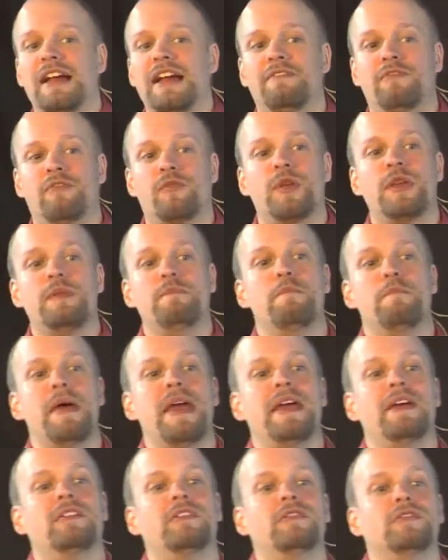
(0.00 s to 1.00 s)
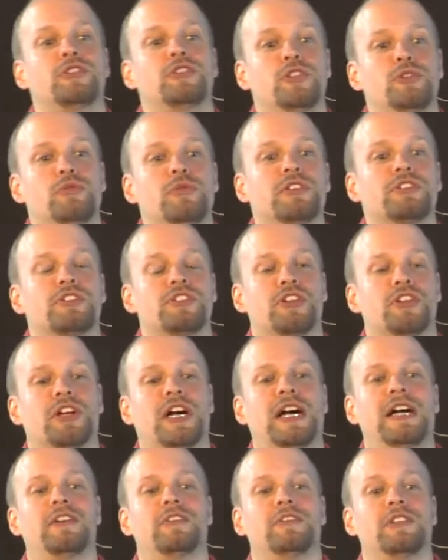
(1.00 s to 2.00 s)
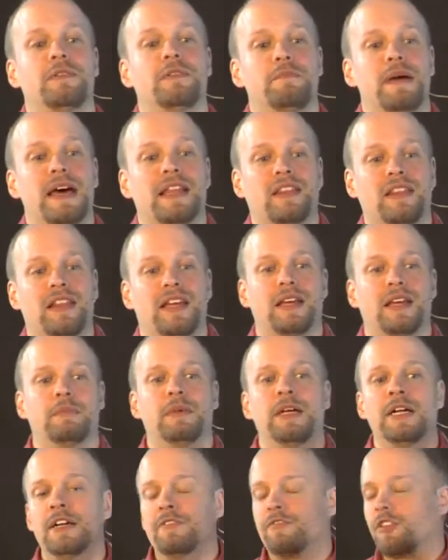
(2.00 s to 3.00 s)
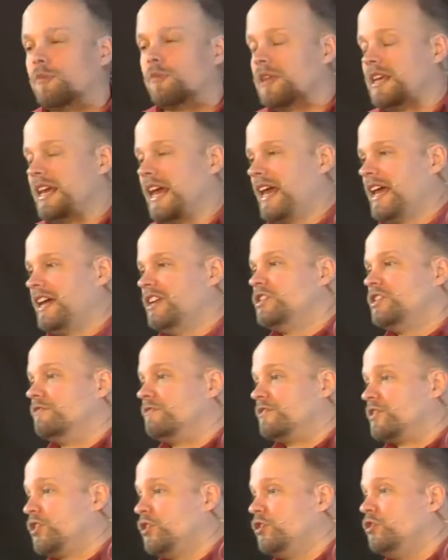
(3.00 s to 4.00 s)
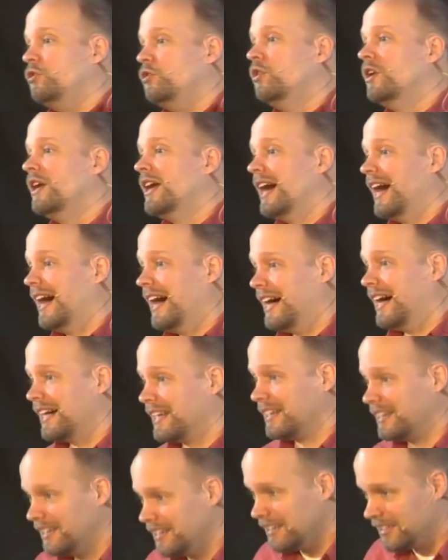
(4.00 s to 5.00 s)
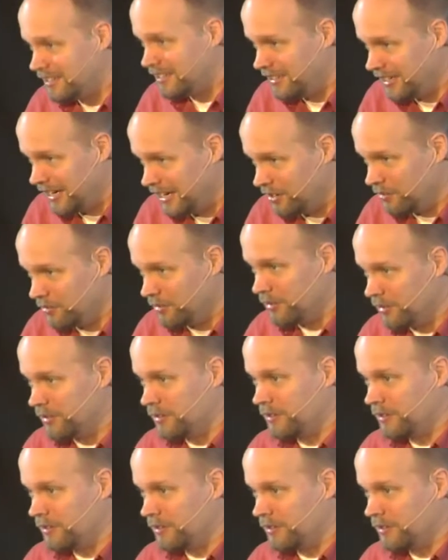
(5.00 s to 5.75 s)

every male Jewish child in Bethlehem from the age of 2 on down.